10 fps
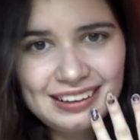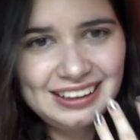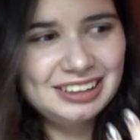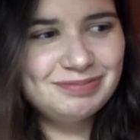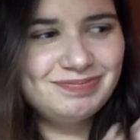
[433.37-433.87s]

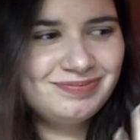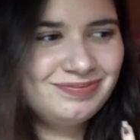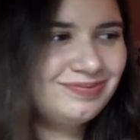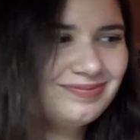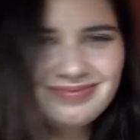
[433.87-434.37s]

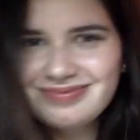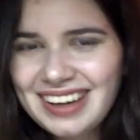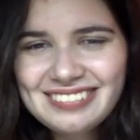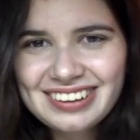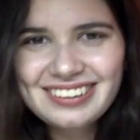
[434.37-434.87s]

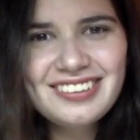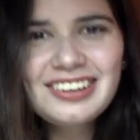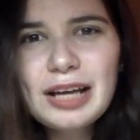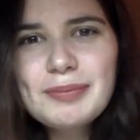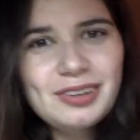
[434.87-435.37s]
I'm not going to say
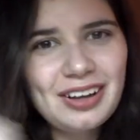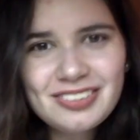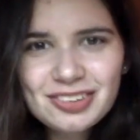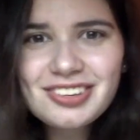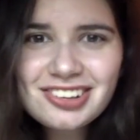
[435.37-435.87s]
your name, but your name
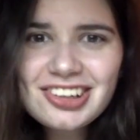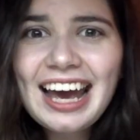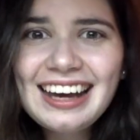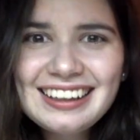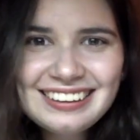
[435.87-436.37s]
starts with a
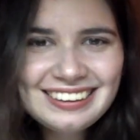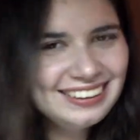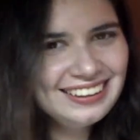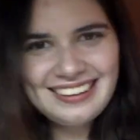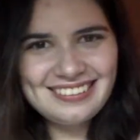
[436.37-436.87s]
J.
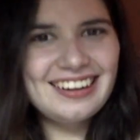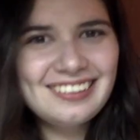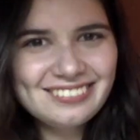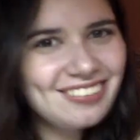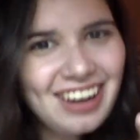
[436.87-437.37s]
So
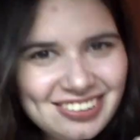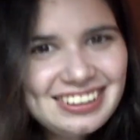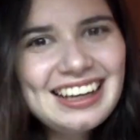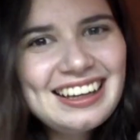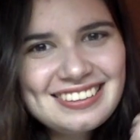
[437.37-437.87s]
if you're watching
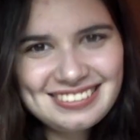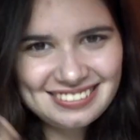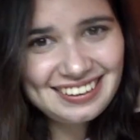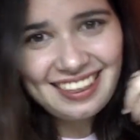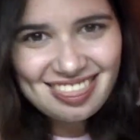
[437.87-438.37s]
this,
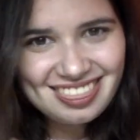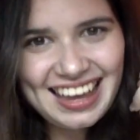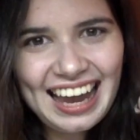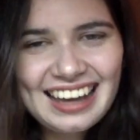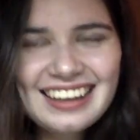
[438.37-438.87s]

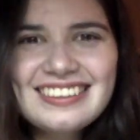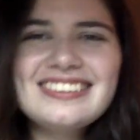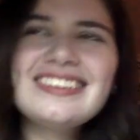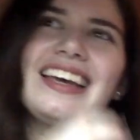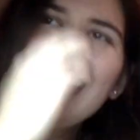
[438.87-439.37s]

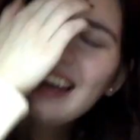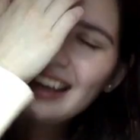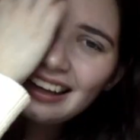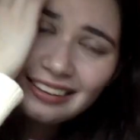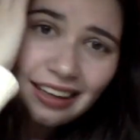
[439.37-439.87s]
thanks.
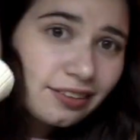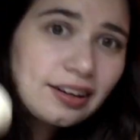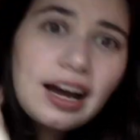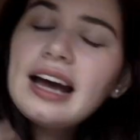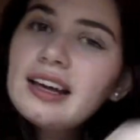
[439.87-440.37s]
And the other
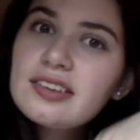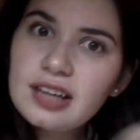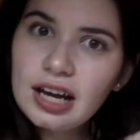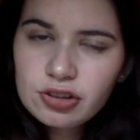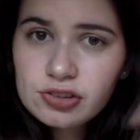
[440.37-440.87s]
guy is a
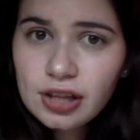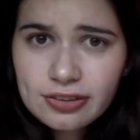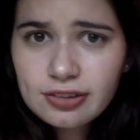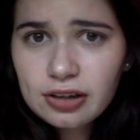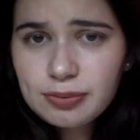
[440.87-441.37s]
guy who's
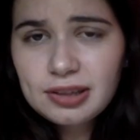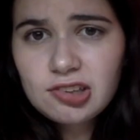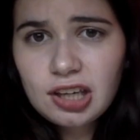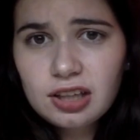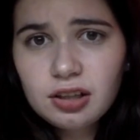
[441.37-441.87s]
not subscribed to my
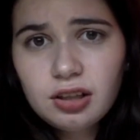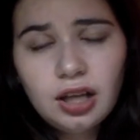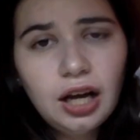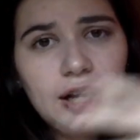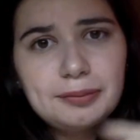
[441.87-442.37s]
channel,
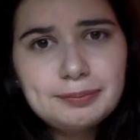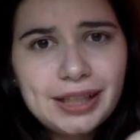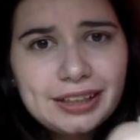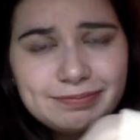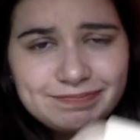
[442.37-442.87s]

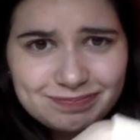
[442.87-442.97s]
but